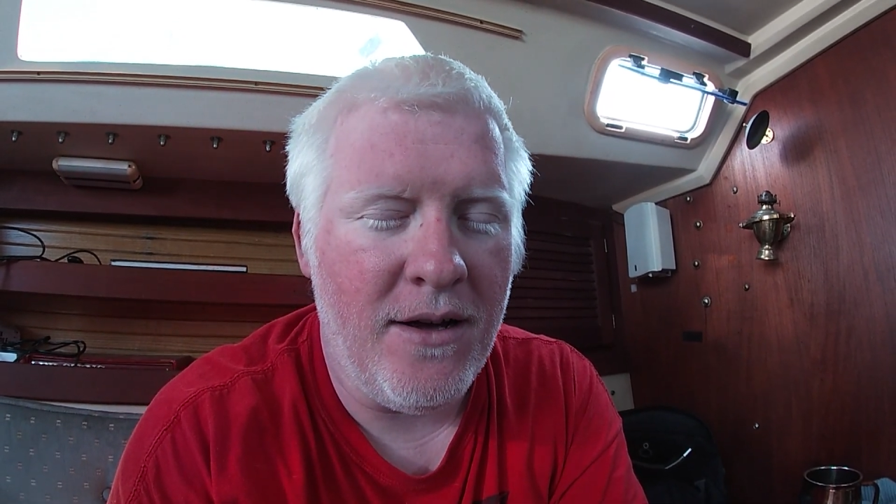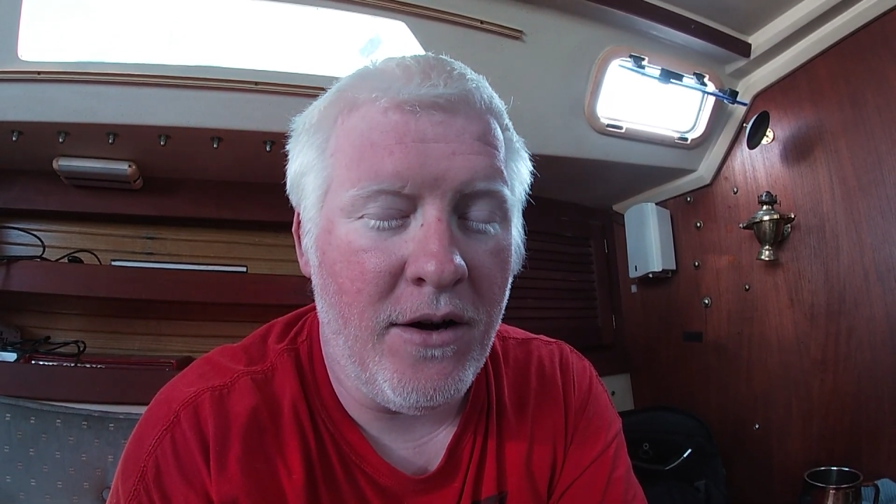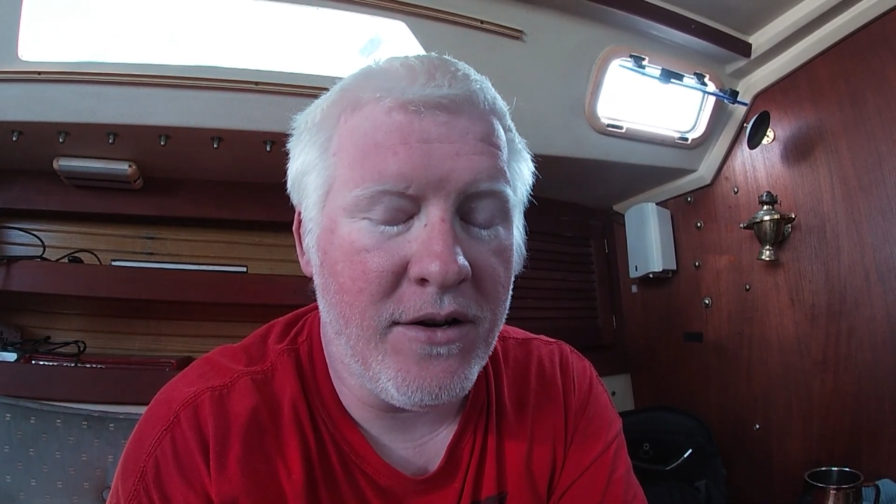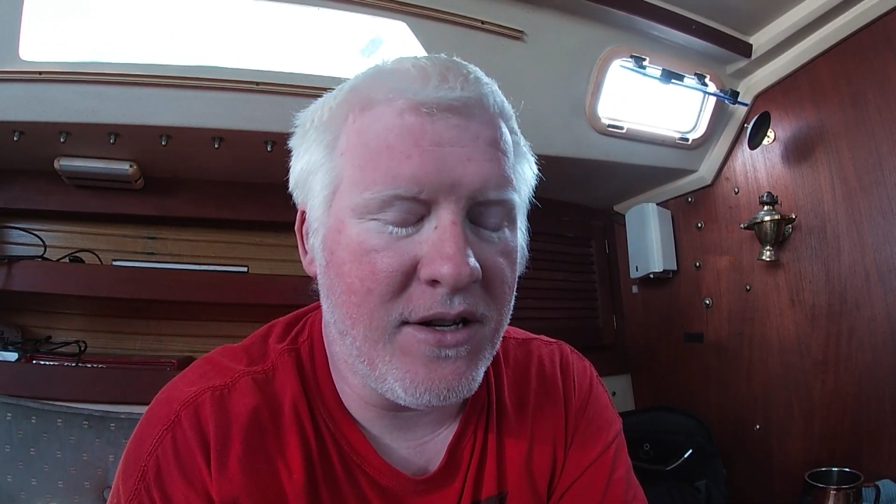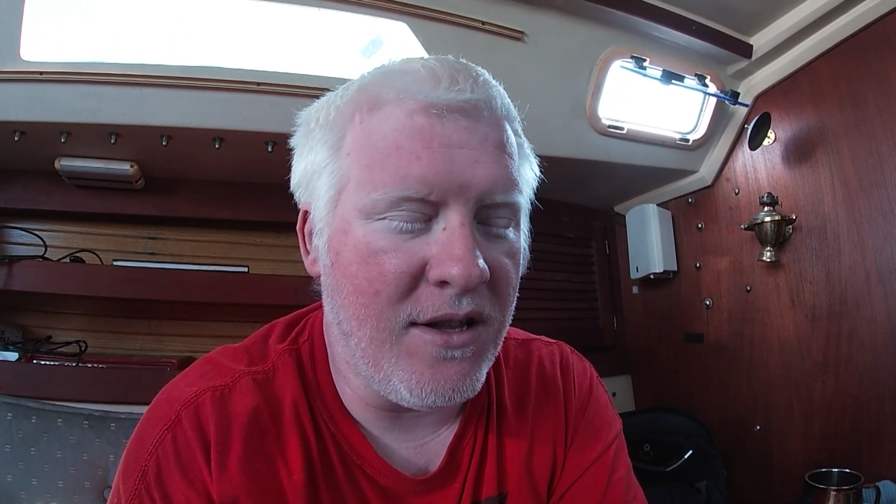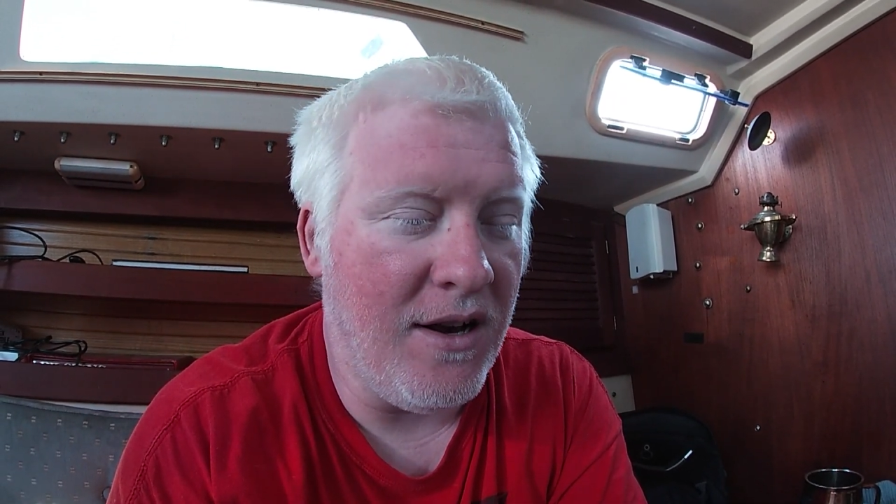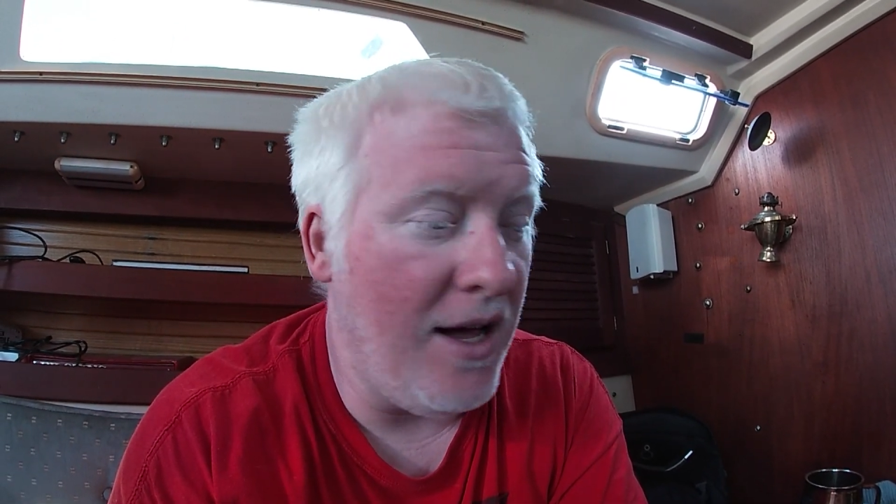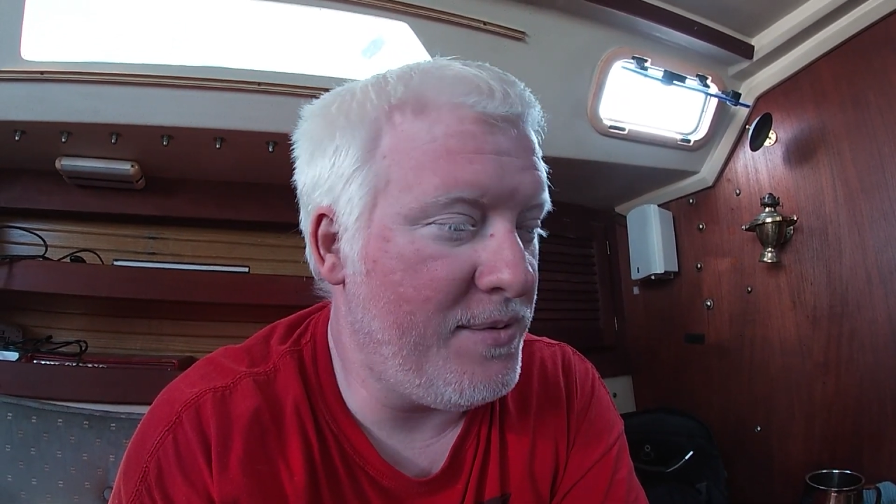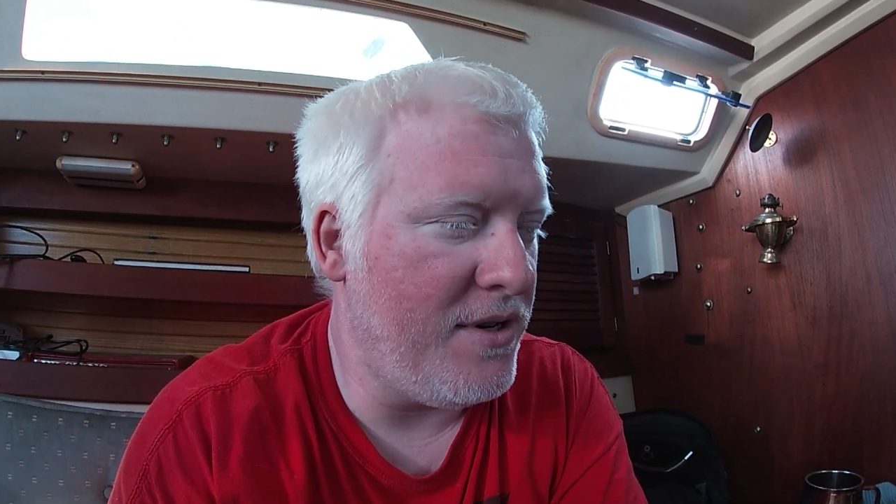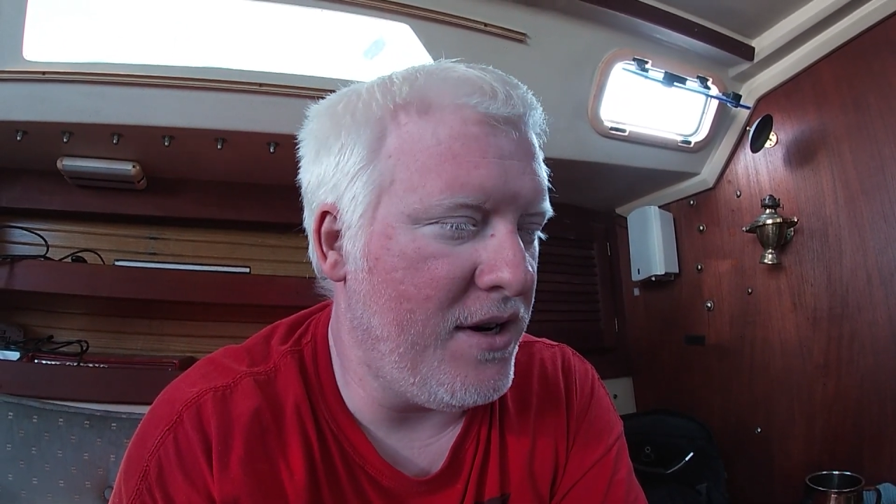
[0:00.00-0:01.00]
onto the
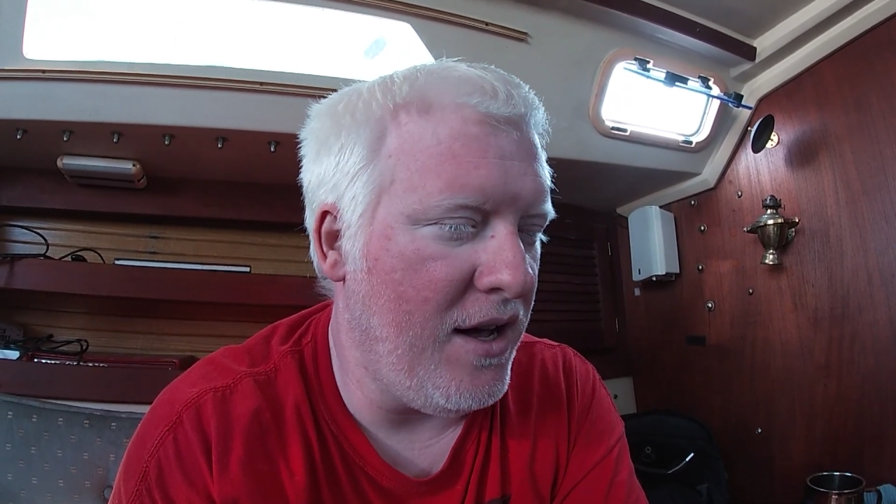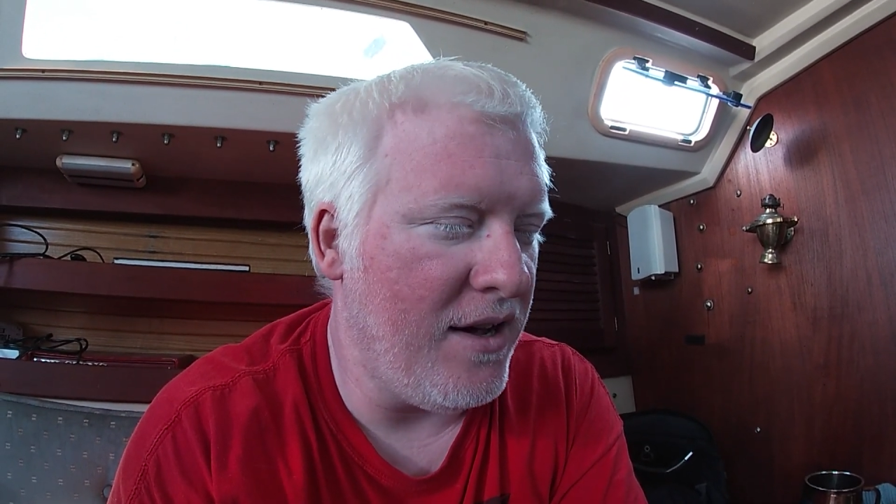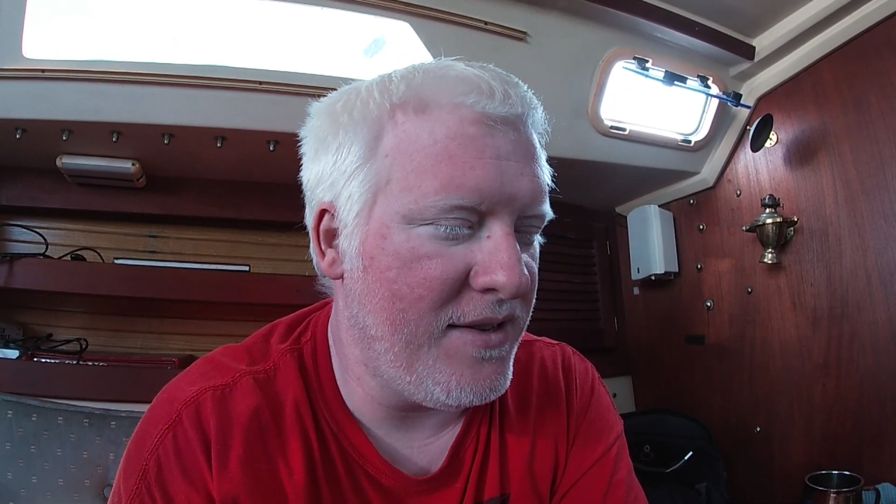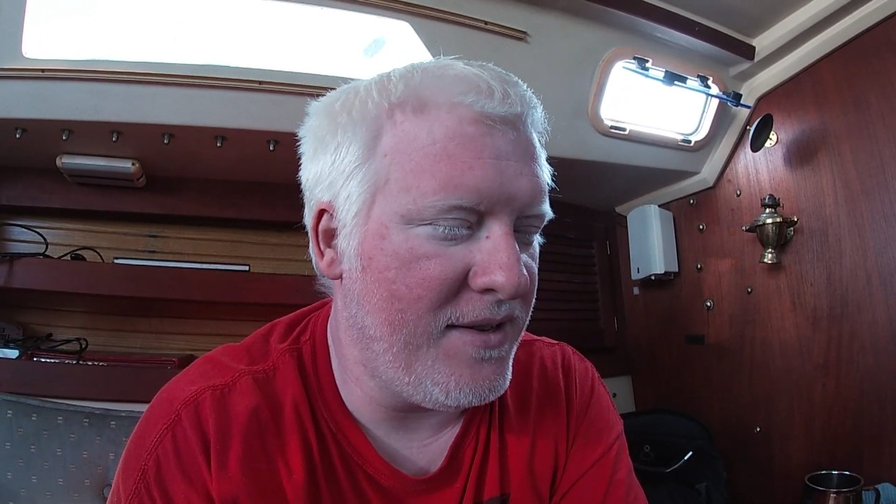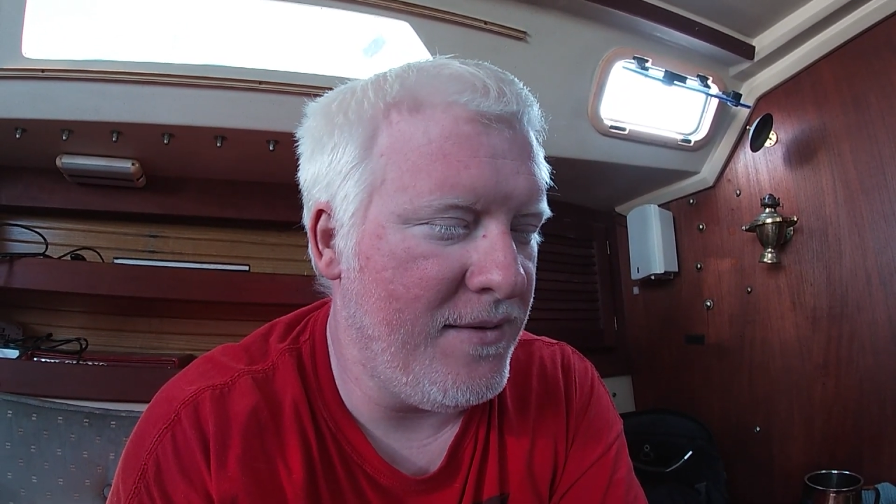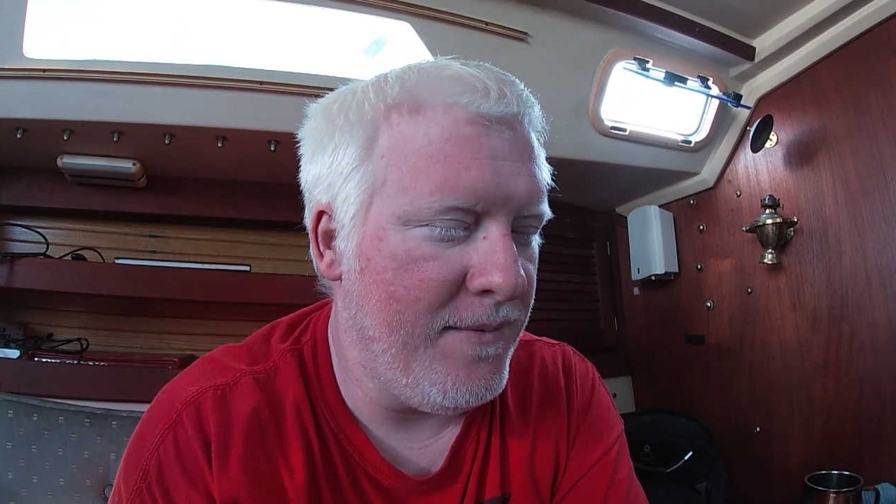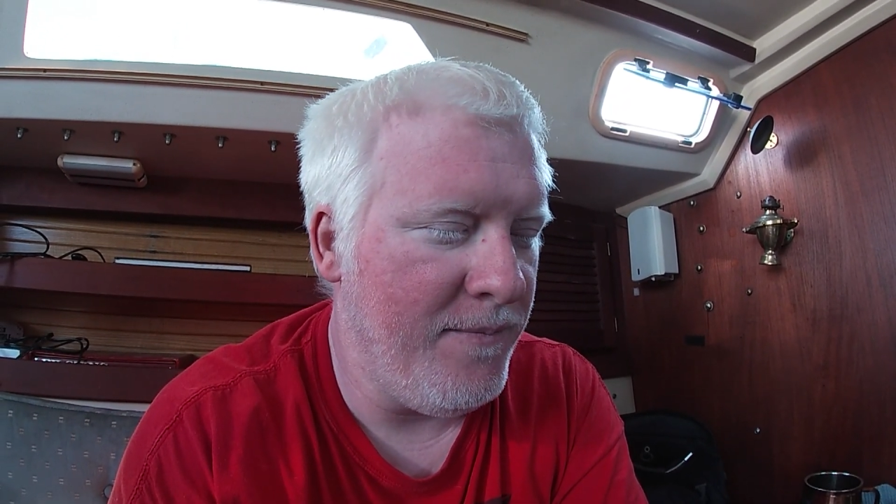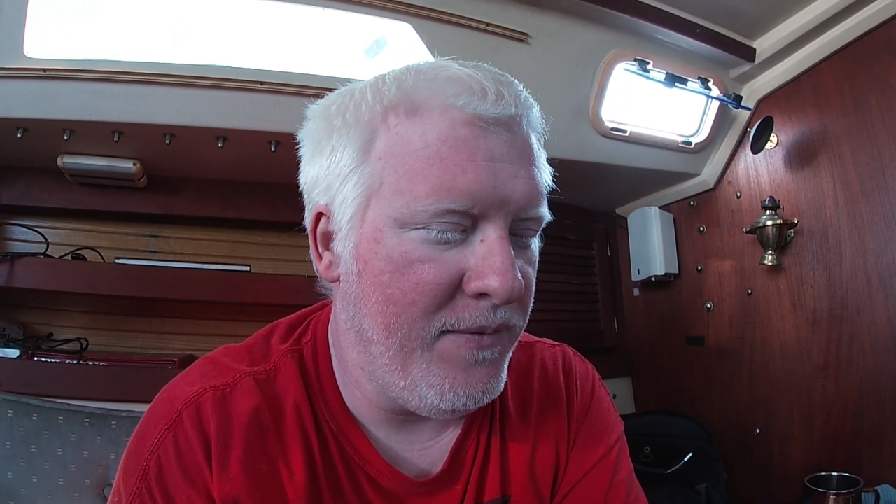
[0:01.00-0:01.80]
lobster docks,